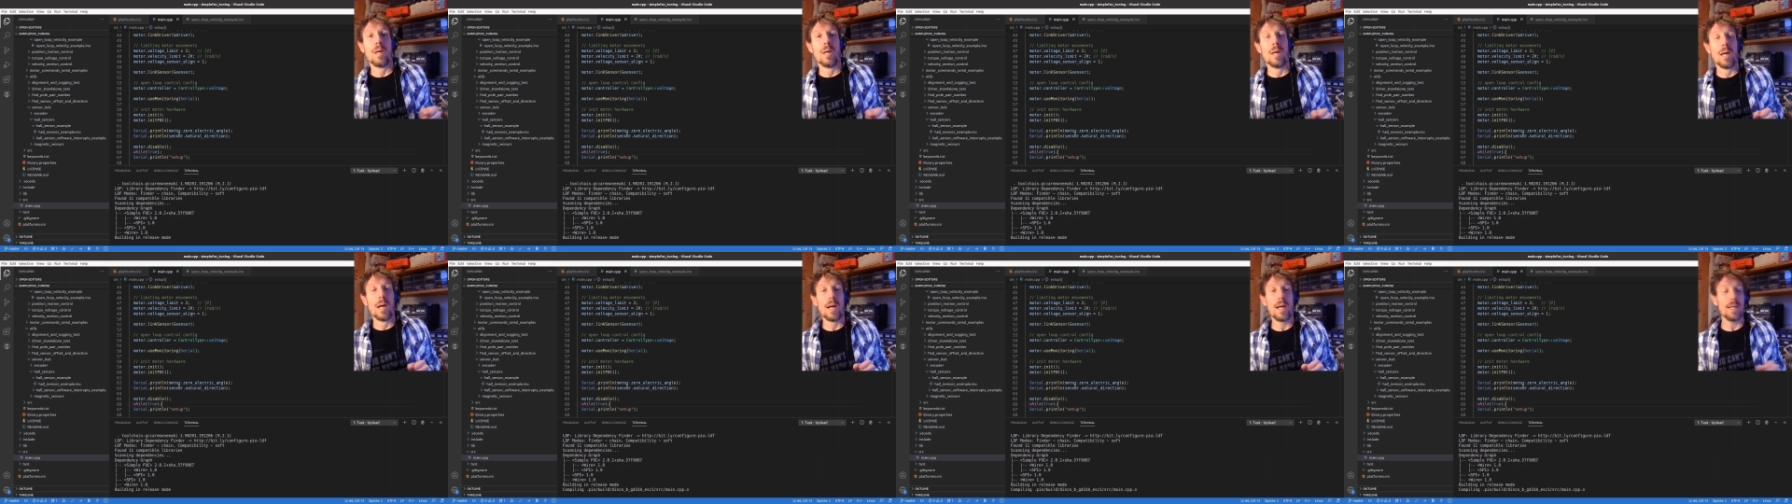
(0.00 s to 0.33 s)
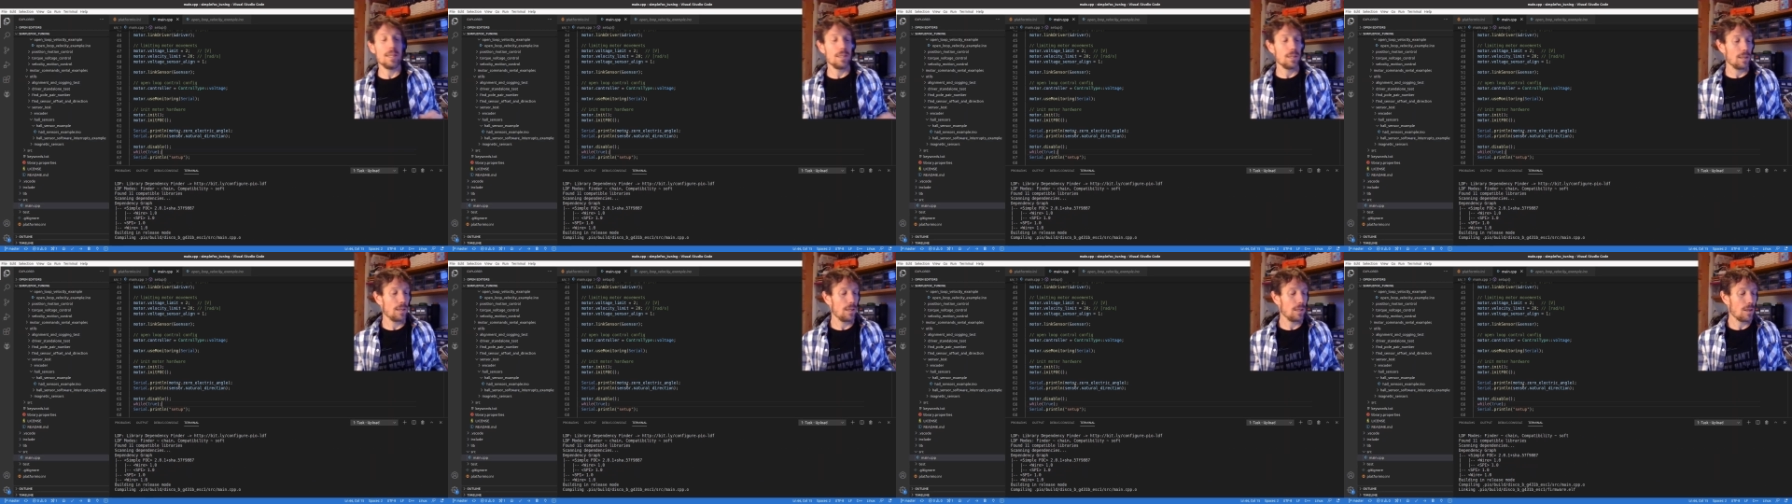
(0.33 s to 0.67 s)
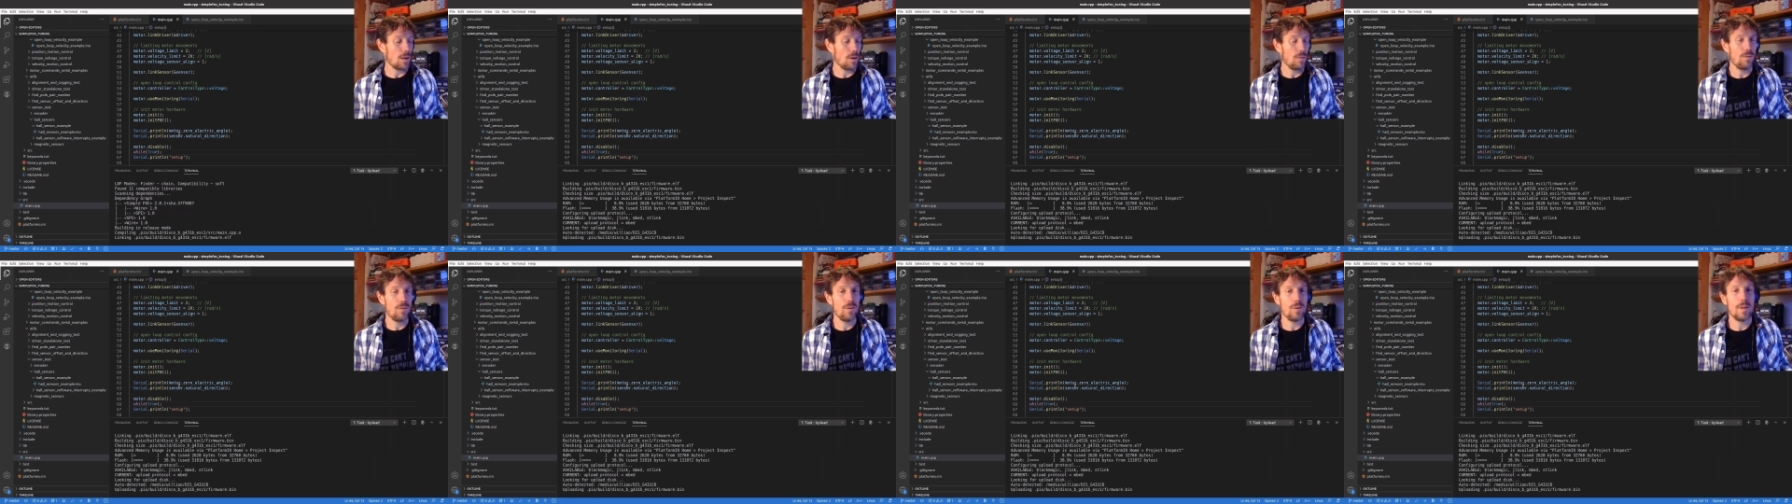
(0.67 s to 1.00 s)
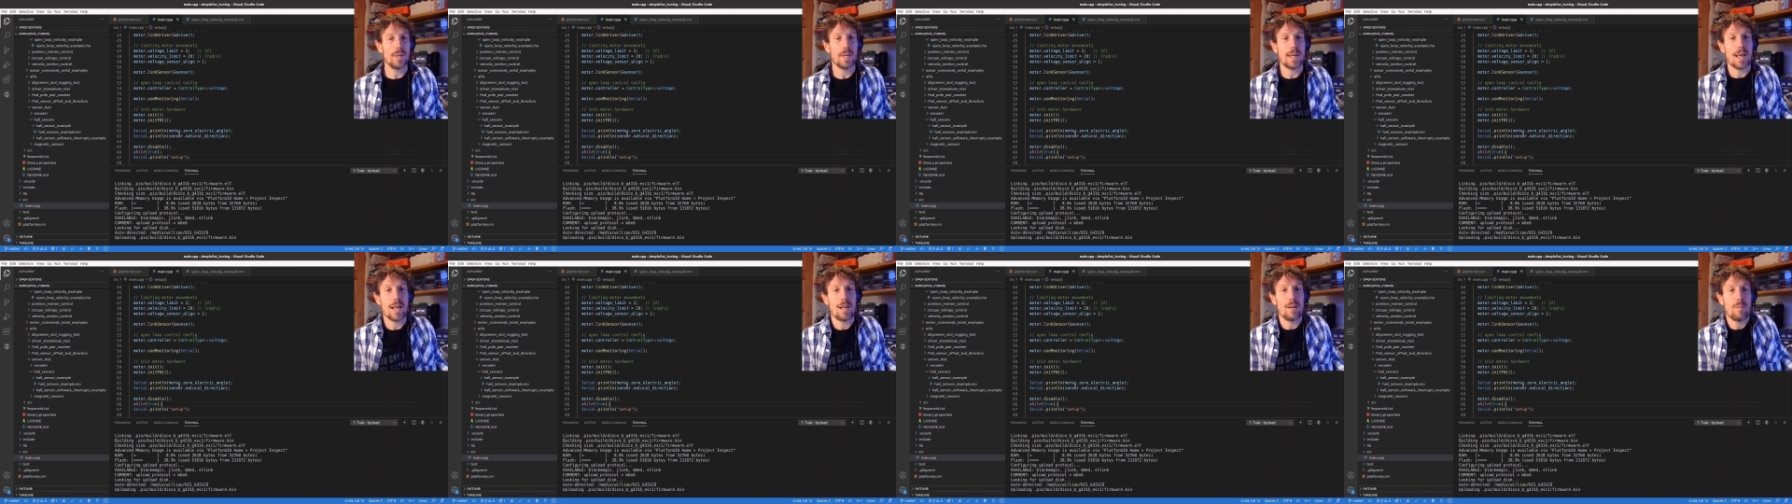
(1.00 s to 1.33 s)
it's going to go through the
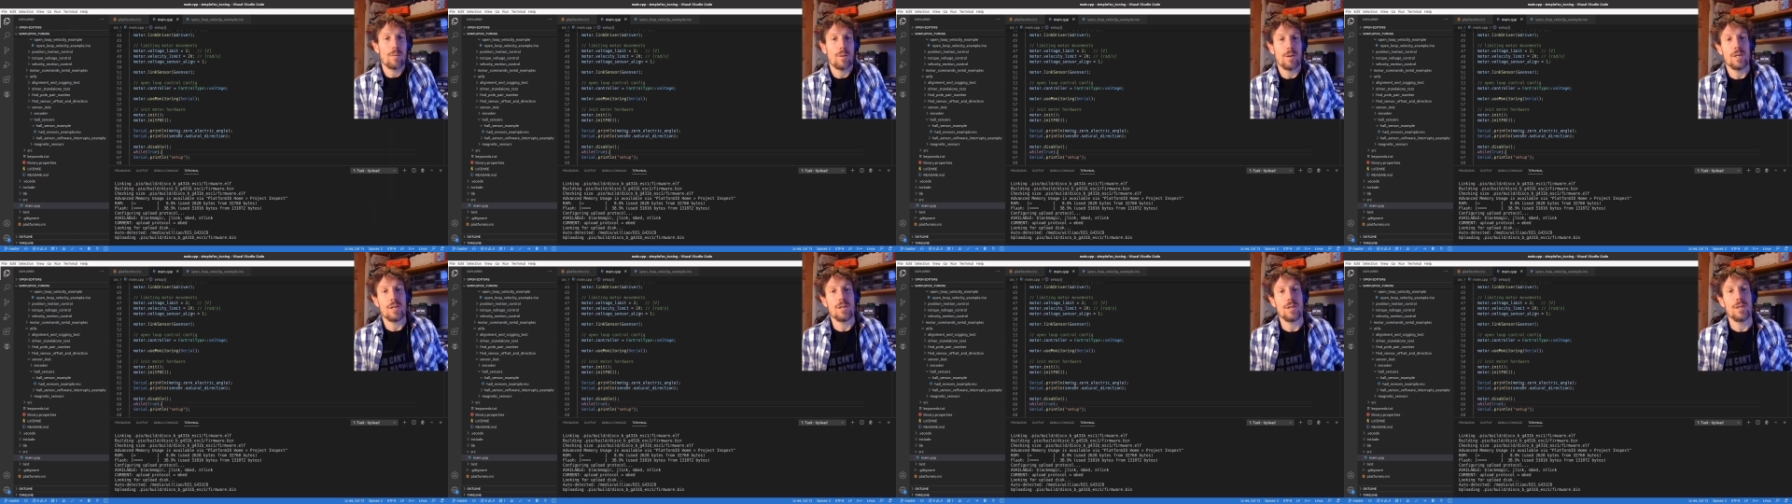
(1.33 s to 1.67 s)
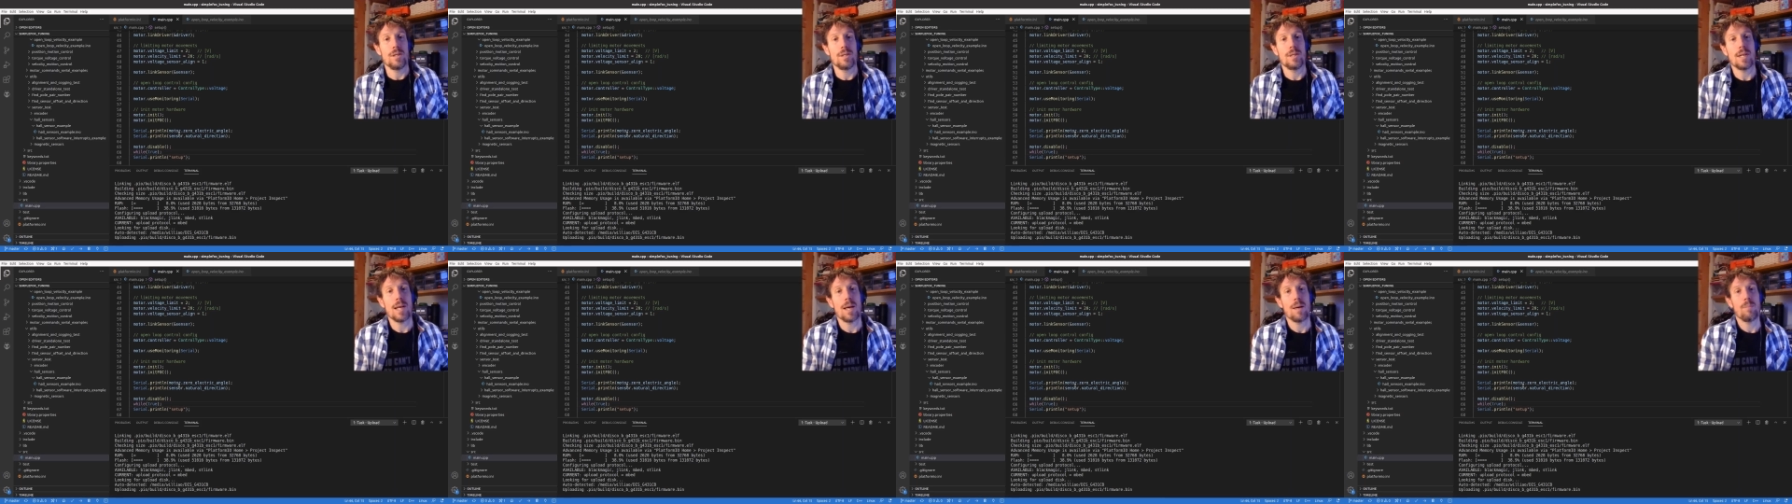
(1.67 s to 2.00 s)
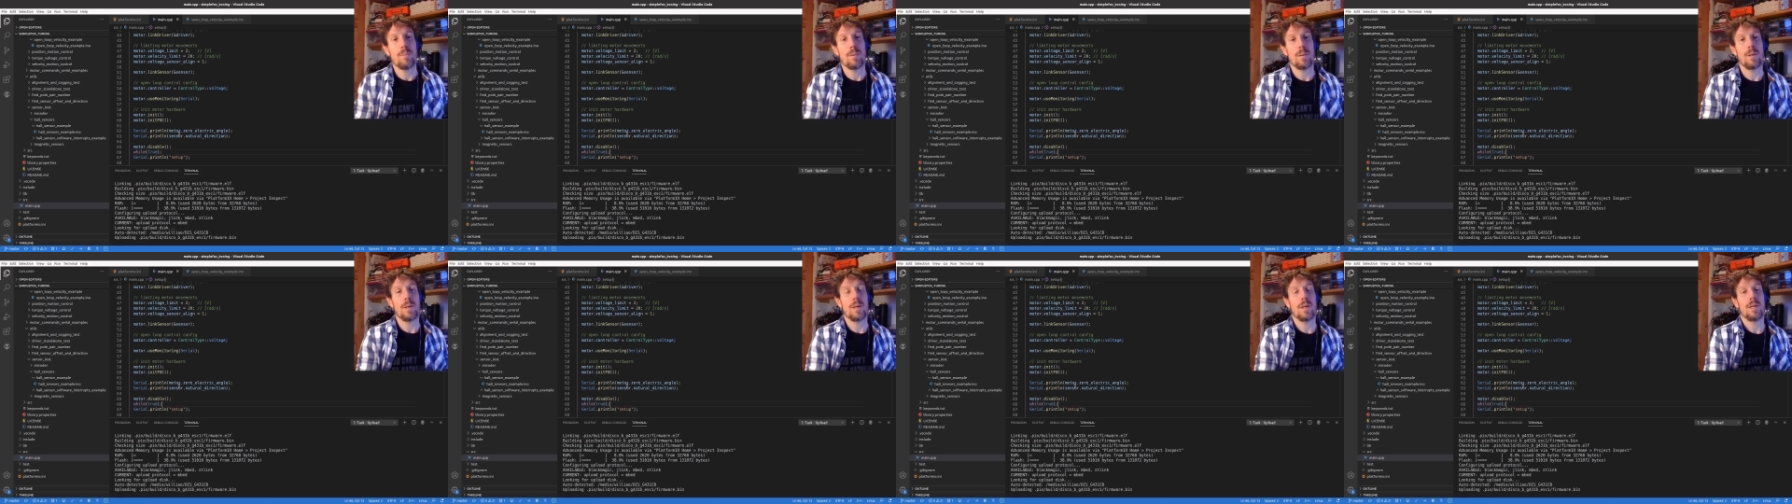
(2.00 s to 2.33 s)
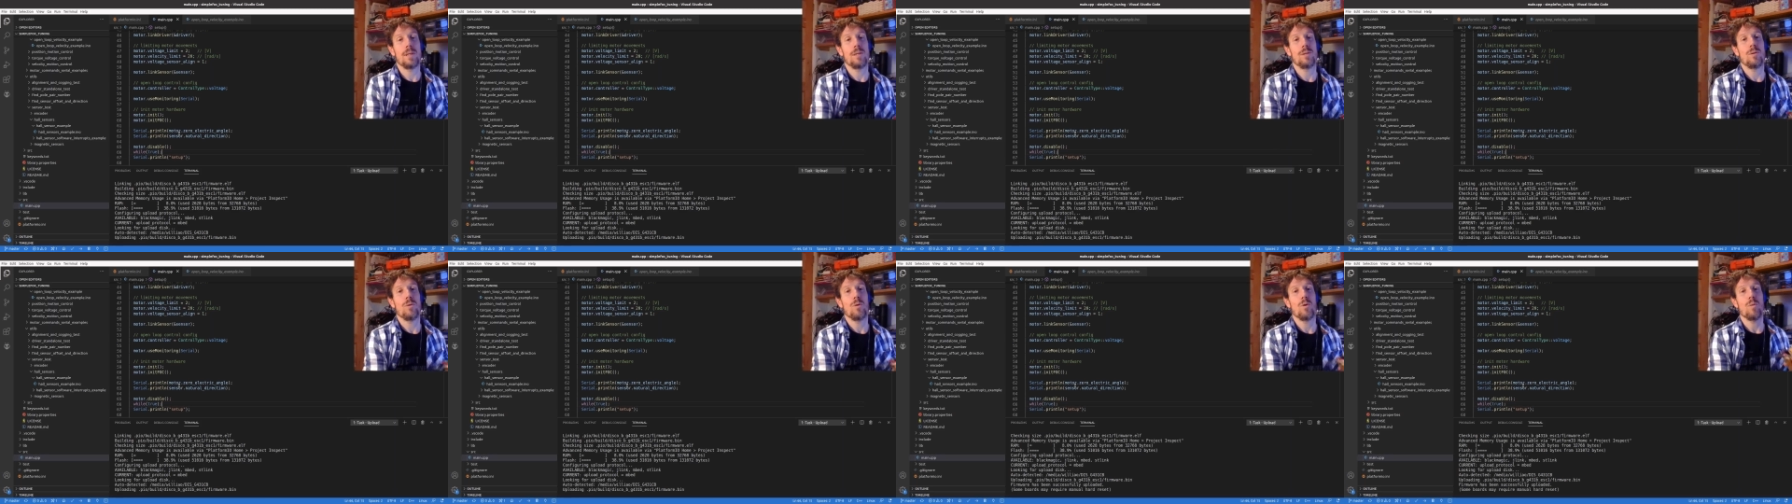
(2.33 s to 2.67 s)
calibration step as
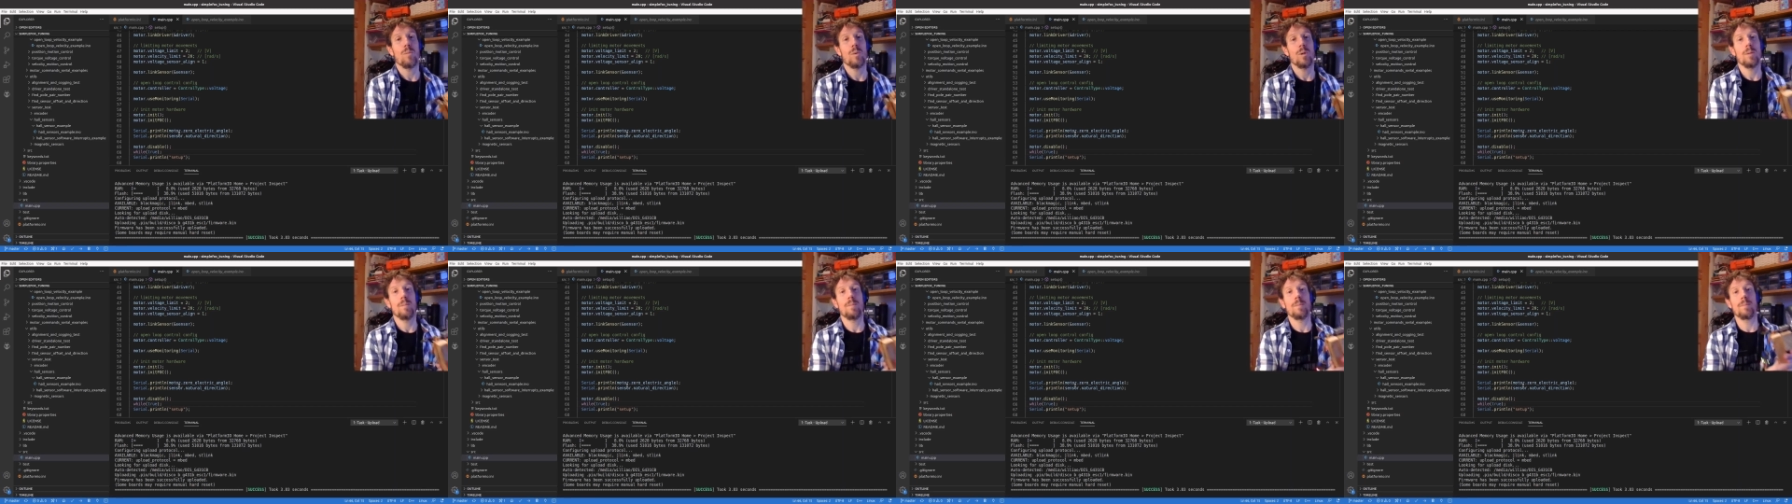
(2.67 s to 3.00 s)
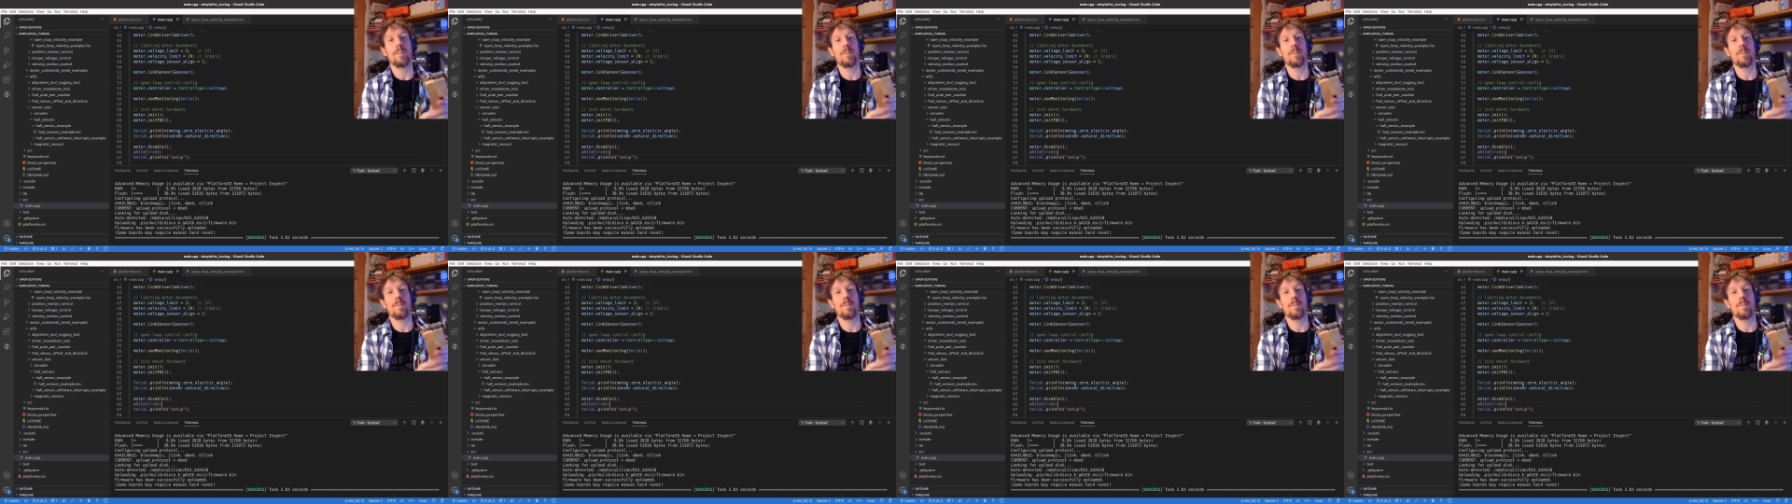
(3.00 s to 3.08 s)
normal,